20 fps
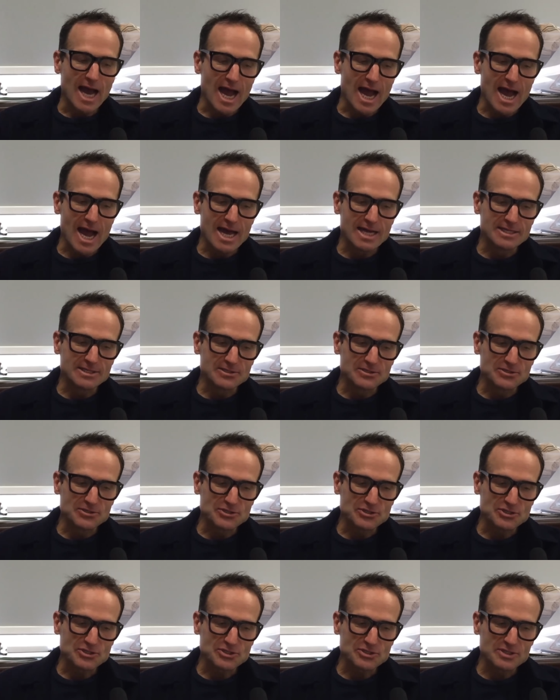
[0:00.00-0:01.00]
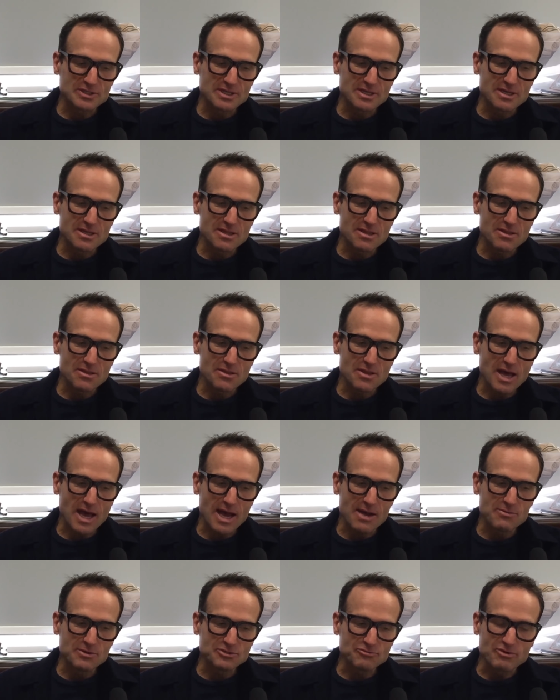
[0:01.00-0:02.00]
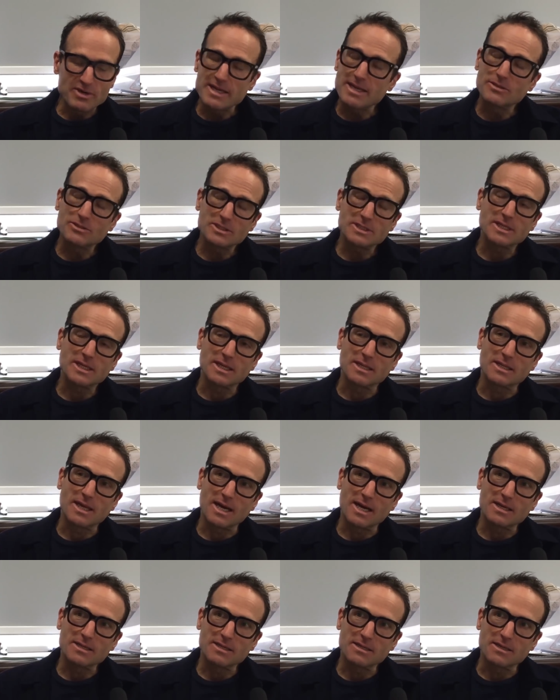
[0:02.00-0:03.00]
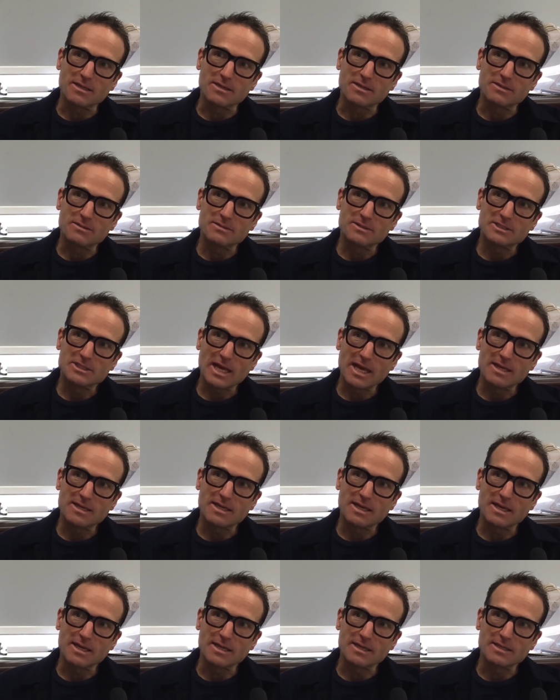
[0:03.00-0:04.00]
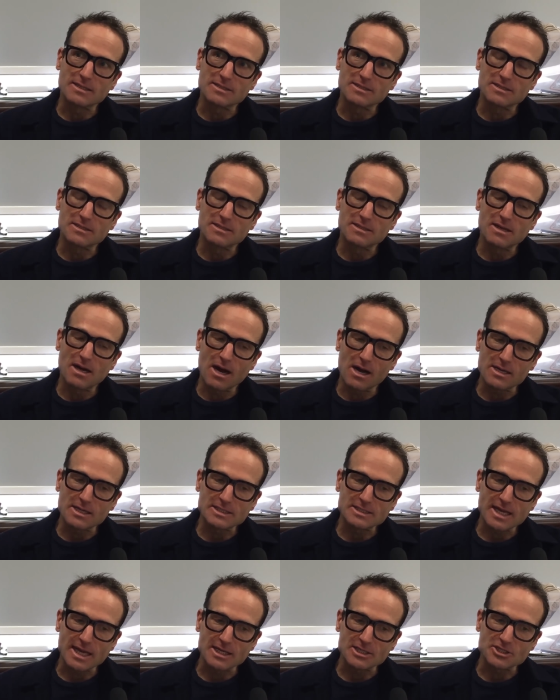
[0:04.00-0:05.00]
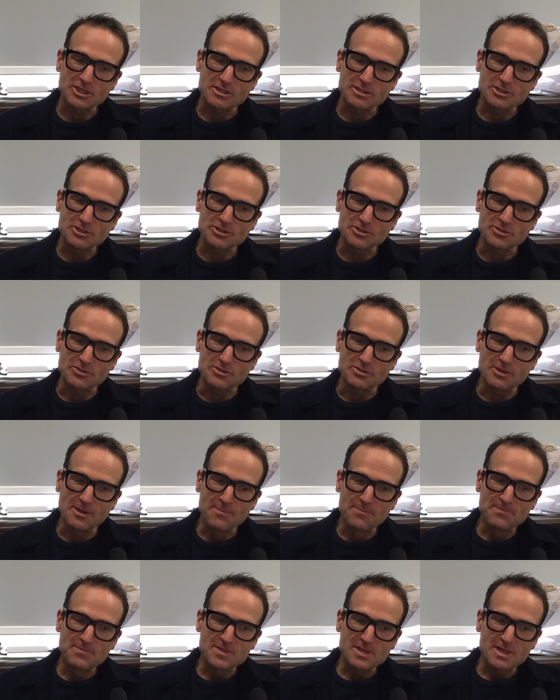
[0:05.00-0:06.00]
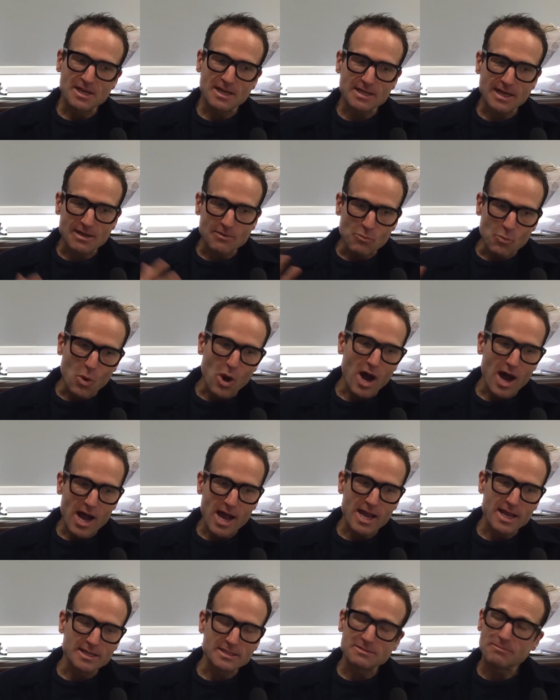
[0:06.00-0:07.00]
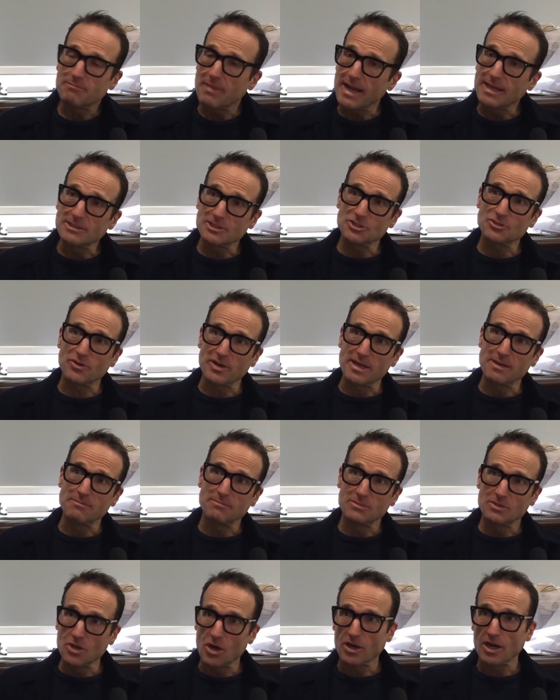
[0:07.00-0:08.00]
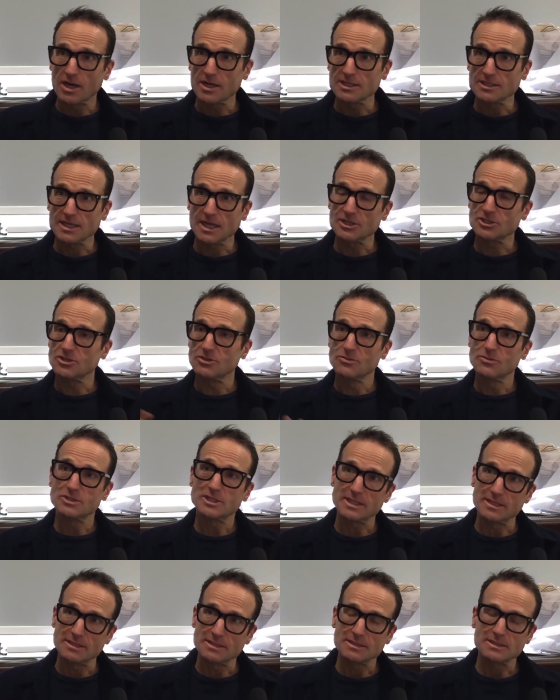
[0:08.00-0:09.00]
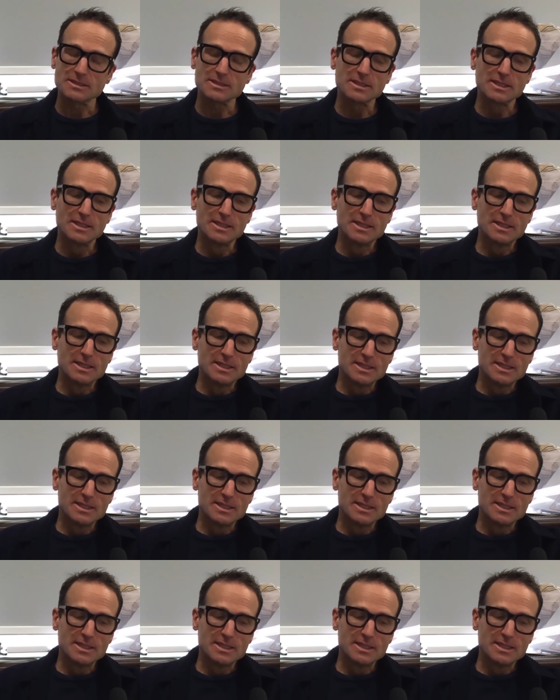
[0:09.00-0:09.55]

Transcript: And I was really interested in that, you know, taking architecture to a kind of wide, mainstream, non-architectural audience. Mm.